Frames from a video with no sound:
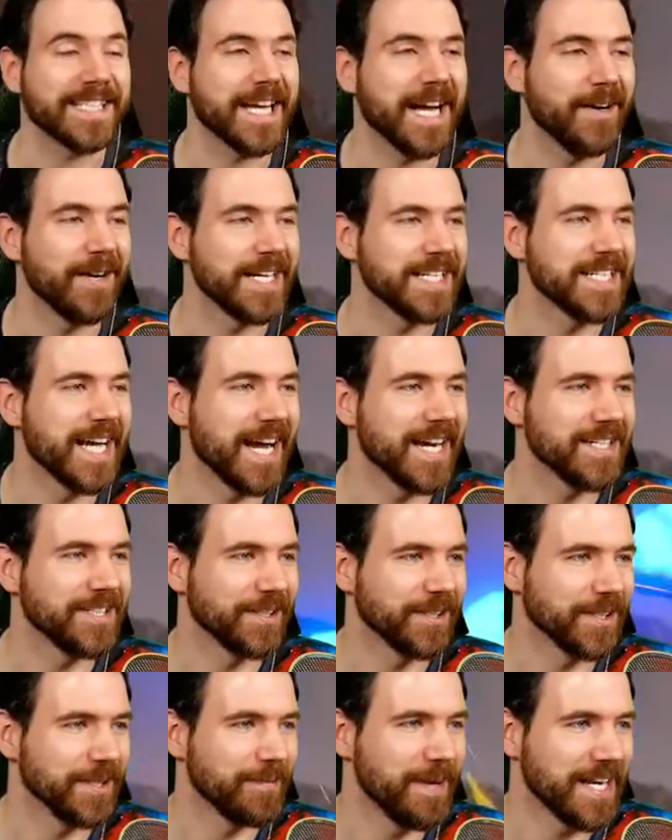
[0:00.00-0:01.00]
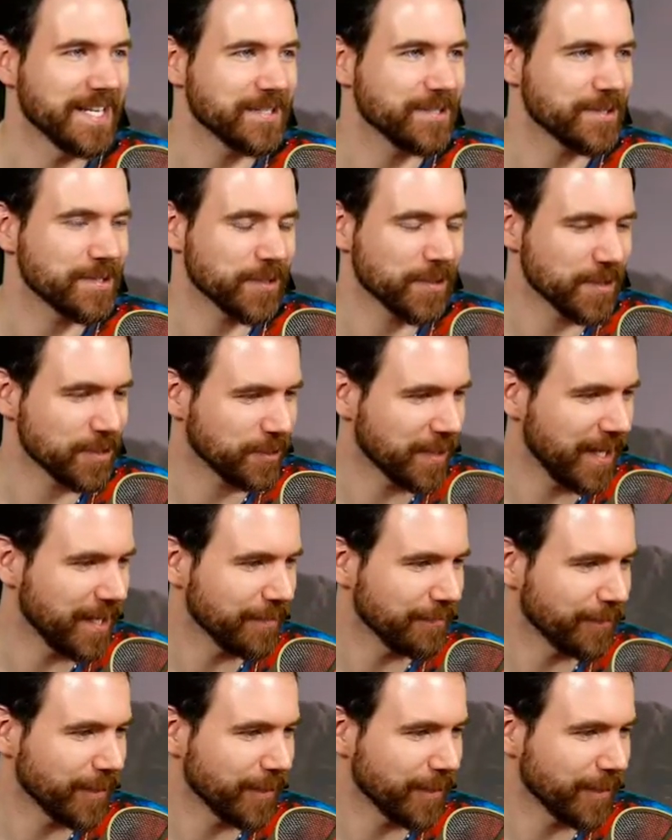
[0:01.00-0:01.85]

how I died during the Master Sword trial, for